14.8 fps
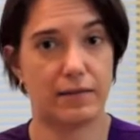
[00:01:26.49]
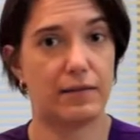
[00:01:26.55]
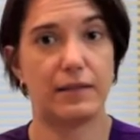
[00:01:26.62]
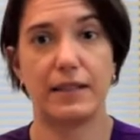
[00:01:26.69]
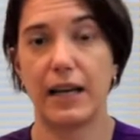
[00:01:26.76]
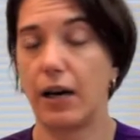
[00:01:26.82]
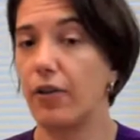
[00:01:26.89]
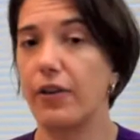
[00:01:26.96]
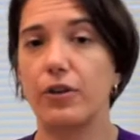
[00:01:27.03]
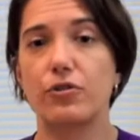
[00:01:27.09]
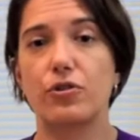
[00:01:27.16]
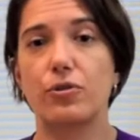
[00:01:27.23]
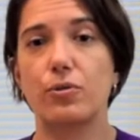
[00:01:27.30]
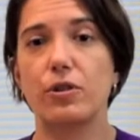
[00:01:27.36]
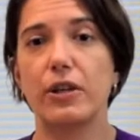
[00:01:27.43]
tell their
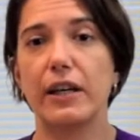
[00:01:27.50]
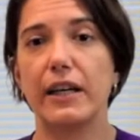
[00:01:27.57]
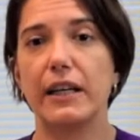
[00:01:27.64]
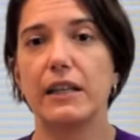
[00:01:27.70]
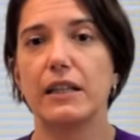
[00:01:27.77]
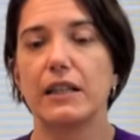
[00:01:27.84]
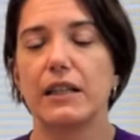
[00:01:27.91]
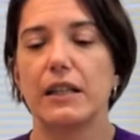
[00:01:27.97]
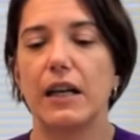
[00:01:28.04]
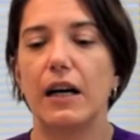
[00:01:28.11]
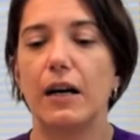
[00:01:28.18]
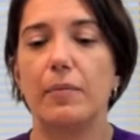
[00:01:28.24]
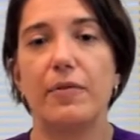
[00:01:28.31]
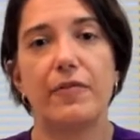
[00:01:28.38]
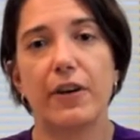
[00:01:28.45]
story.
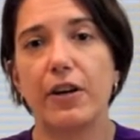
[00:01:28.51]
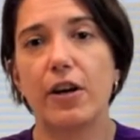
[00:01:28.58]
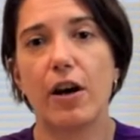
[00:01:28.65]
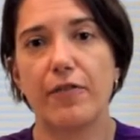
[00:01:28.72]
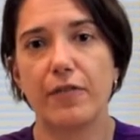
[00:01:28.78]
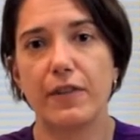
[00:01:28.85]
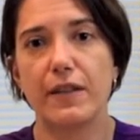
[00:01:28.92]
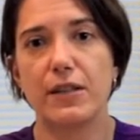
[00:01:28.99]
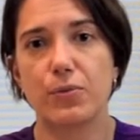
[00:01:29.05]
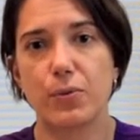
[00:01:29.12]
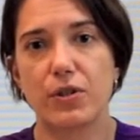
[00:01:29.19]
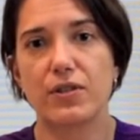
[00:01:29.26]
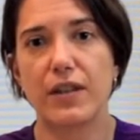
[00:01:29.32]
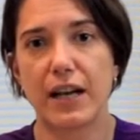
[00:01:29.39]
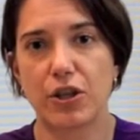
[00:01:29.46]
And very often these
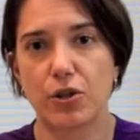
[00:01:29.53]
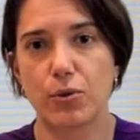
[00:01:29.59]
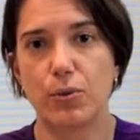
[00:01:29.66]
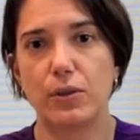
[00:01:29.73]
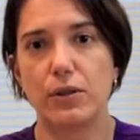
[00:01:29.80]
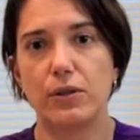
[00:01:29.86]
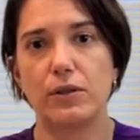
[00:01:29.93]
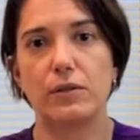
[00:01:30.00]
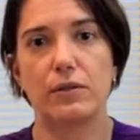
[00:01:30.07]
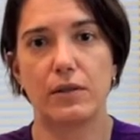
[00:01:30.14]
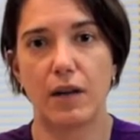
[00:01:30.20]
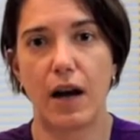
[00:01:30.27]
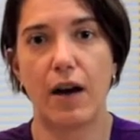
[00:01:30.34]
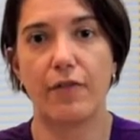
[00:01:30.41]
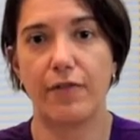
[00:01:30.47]
were sexual
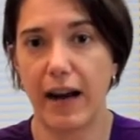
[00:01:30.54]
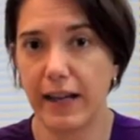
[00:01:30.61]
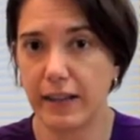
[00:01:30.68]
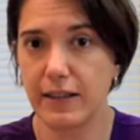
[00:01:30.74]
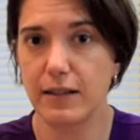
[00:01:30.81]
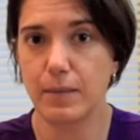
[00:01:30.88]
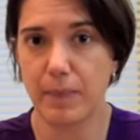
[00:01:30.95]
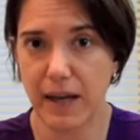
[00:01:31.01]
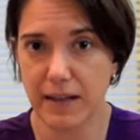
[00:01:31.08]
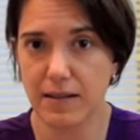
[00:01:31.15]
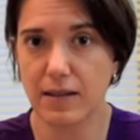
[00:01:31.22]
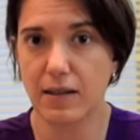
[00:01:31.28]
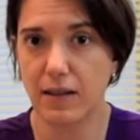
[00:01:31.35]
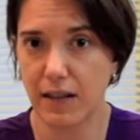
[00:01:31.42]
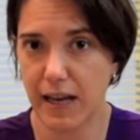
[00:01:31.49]

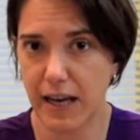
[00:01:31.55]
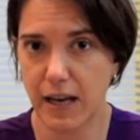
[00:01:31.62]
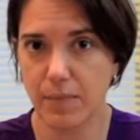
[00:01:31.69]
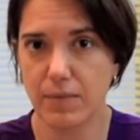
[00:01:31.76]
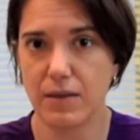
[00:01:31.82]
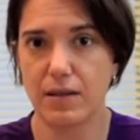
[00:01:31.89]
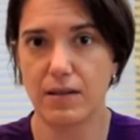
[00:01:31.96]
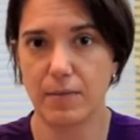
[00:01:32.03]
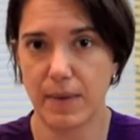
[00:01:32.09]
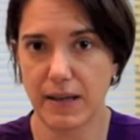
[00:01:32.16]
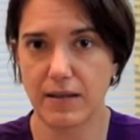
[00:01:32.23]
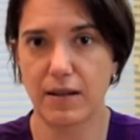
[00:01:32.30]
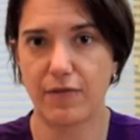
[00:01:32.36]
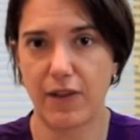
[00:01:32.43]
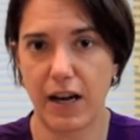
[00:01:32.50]
violence-based claims and
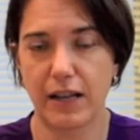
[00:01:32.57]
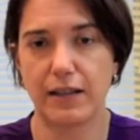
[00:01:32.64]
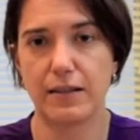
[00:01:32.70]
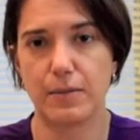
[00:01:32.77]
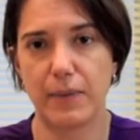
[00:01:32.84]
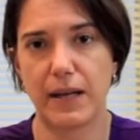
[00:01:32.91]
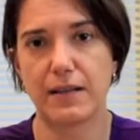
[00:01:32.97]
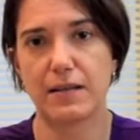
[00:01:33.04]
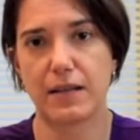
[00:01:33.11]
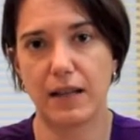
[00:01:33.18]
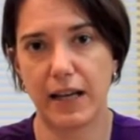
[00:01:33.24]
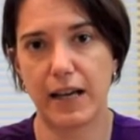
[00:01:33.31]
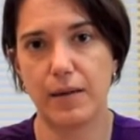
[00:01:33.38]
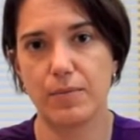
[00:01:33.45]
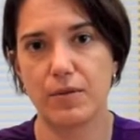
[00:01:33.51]
domestic violence-based
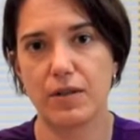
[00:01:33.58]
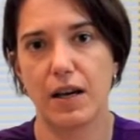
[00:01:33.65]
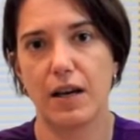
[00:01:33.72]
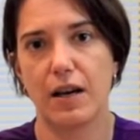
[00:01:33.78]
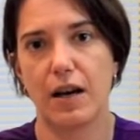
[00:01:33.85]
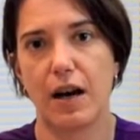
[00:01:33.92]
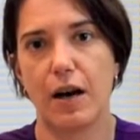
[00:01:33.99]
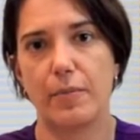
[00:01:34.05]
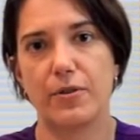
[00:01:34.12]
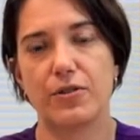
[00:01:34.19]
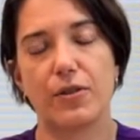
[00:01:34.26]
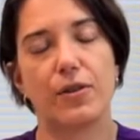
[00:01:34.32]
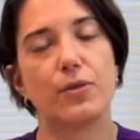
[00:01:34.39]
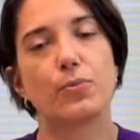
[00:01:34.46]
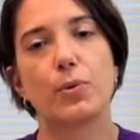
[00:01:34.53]
claims. And
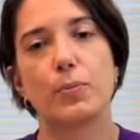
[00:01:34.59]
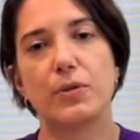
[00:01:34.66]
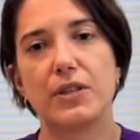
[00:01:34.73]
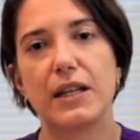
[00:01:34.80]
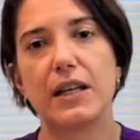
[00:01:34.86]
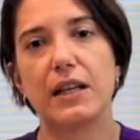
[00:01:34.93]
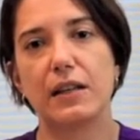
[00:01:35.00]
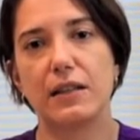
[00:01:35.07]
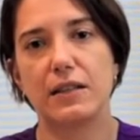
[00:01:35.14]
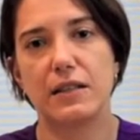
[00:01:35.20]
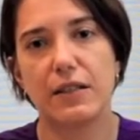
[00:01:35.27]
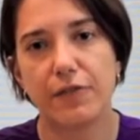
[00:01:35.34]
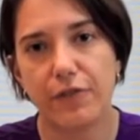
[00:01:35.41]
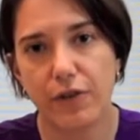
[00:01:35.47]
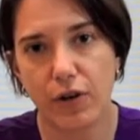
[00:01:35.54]
so these were particularly
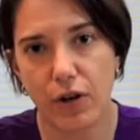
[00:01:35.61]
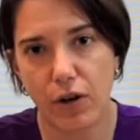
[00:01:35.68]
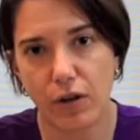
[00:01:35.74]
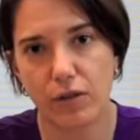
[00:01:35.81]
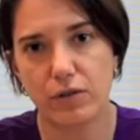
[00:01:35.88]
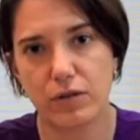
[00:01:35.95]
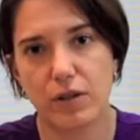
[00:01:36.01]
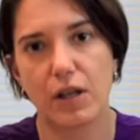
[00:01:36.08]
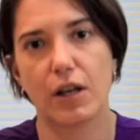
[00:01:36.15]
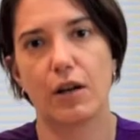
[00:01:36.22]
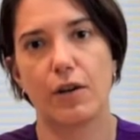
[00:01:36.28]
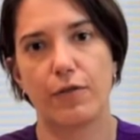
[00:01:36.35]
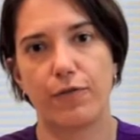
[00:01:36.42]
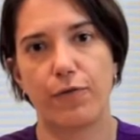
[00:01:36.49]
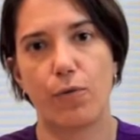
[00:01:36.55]
difficult
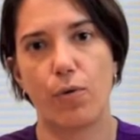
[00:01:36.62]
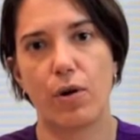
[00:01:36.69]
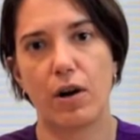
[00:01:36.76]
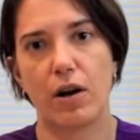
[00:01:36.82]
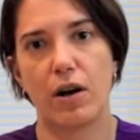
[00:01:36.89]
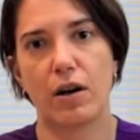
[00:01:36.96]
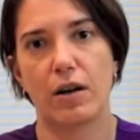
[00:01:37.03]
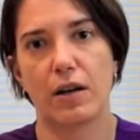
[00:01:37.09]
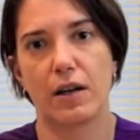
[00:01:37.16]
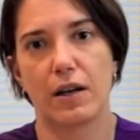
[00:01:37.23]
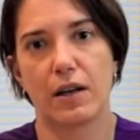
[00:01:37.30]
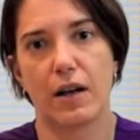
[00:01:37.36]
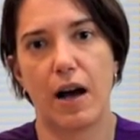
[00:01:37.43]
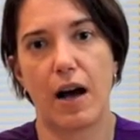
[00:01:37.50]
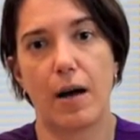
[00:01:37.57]
for
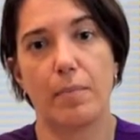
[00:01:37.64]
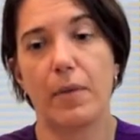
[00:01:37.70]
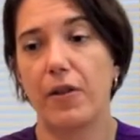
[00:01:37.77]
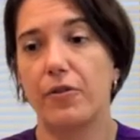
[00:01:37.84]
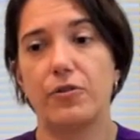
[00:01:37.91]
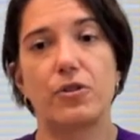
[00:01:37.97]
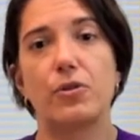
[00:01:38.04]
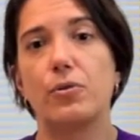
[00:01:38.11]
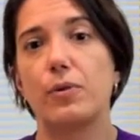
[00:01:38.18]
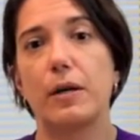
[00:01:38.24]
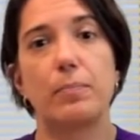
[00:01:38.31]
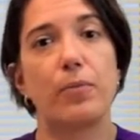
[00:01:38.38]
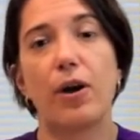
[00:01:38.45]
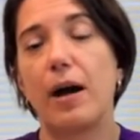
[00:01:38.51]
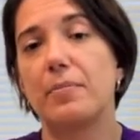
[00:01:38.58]
mothers who
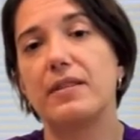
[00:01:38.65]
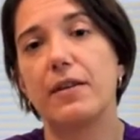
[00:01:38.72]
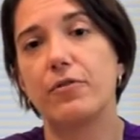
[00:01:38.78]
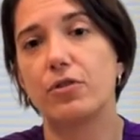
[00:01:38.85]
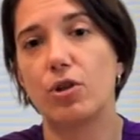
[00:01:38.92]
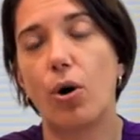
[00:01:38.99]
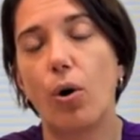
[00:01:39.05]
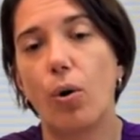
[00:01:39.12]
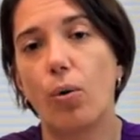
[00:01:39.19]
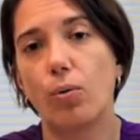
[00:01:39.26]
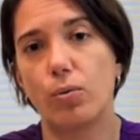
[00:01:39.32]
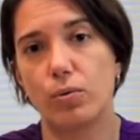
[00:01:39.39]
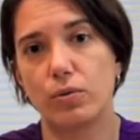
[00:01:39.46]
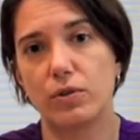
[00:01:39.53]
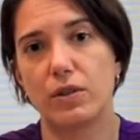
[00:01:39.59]
had perhaps never
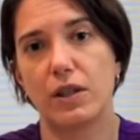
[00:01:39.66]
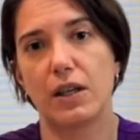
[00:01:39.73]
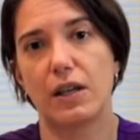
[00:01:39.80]
told